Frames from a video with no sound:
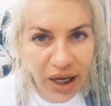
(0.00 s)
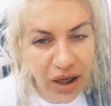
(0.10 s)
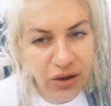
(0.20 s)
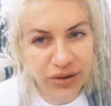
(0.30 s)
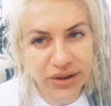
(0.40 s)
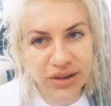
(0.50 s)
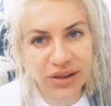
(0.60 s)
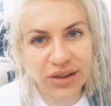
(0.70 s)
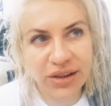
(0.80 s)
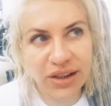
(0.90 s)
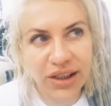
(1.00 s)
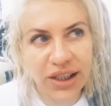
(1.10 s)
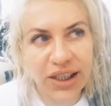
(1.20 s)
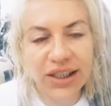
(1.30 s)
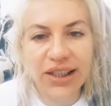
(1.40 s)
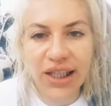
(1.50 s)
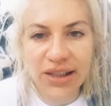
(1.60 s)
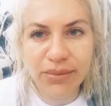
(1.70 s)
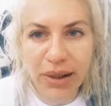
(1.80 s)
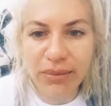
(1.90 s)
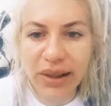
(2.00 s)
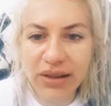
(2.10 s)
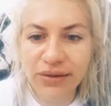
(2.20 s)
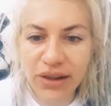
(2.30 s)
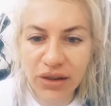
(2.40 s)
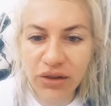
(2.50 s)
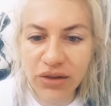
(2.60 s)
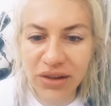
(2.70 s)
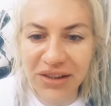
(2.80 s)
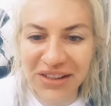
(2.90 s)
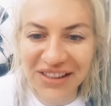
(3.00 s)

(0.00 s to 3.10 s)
caravan that has Mad Max vehicles.